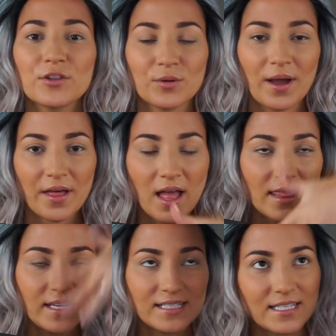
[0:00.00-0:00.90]
throughout
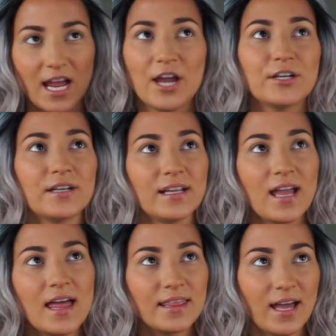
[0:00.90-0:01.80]
the
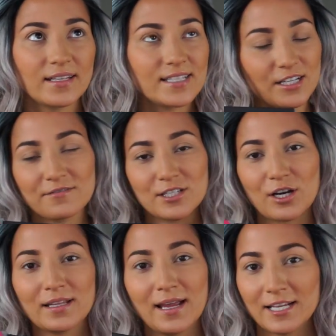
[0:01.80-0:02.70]
entirety that Deck of
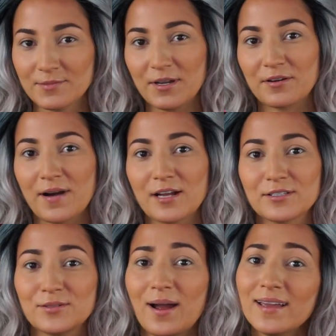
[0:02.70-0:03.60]
Scarlet has been
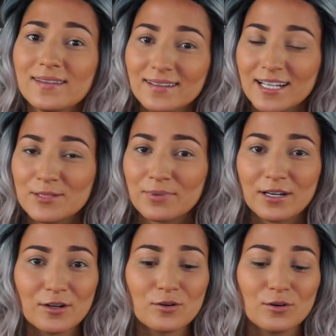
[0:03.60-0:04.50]
around. So I think that's
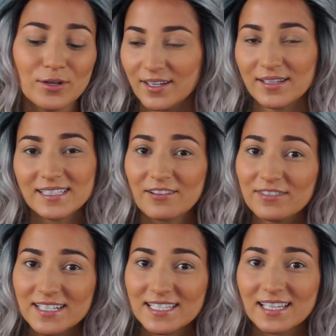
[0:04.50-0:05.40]
pretty cool. You can
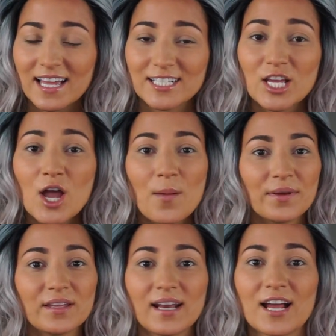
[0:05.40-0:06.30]
definitely select,
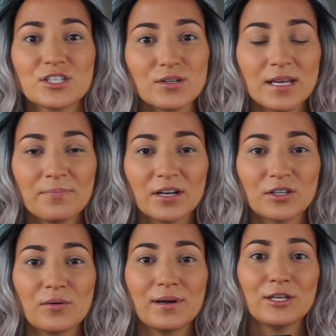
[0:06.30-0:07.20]
but then as you keep
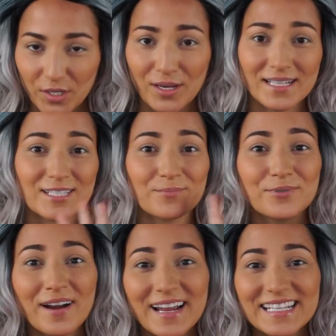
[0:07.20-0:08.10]
on going, you get
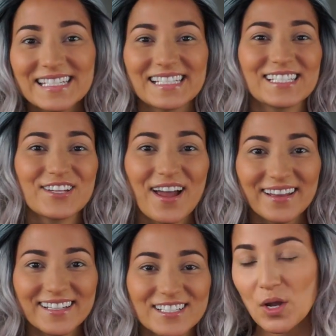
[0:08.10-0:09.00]
surprised and
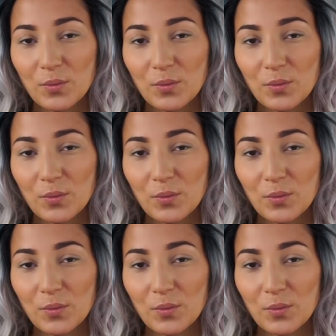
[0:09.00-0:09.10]
challenged